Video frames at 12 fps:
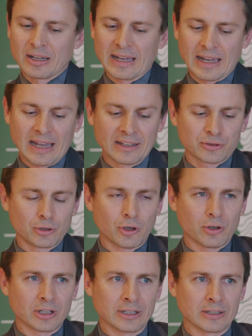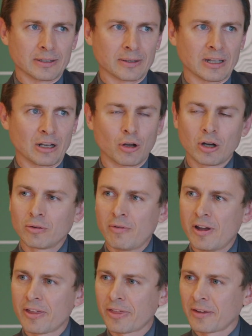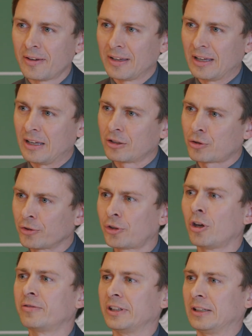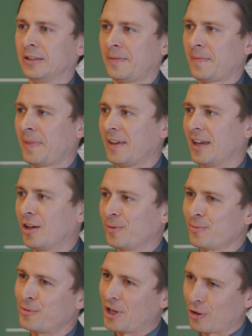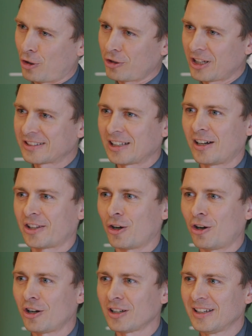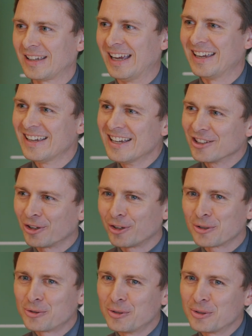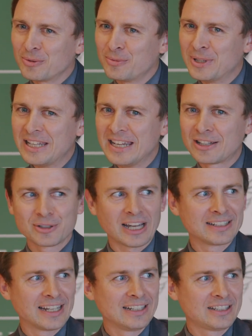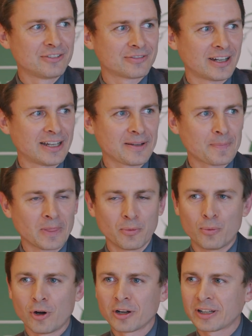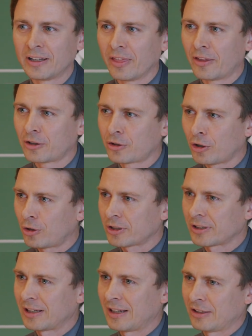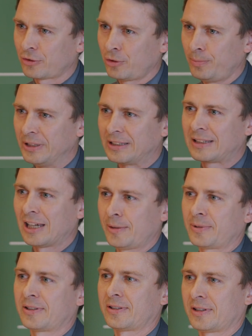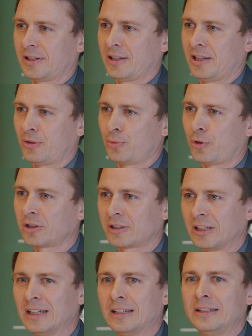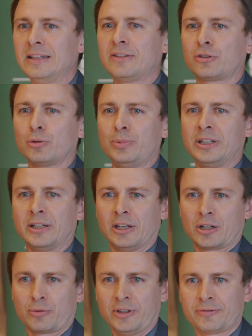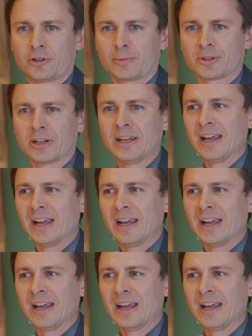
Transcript: has to go along with conserving. We are lawyers after all, so we need to identify what in the code has to be kept and what needs to be reformed.